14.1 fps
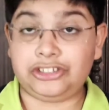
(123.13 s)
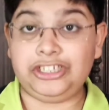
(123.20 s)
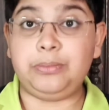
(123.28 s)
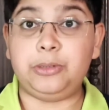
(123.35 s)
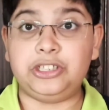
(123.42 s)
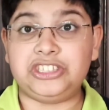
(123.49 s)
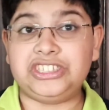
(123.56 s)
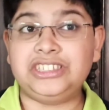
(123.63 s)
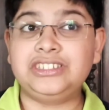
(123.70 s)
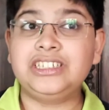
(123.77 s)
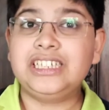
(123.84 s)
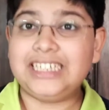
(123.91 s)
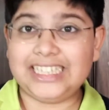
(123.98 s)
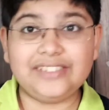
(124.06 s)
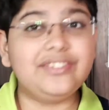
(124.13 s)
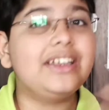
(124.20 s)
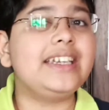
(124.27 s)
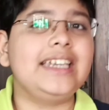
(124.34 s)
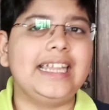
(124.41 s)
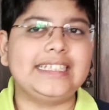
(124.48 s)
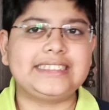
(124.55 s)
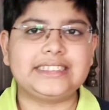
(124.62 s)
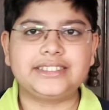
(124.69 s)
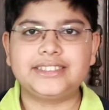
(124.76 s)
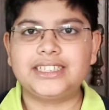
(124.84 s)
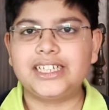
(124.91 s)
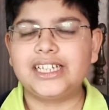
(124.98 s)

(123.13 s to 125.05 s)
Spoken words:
30%, even less.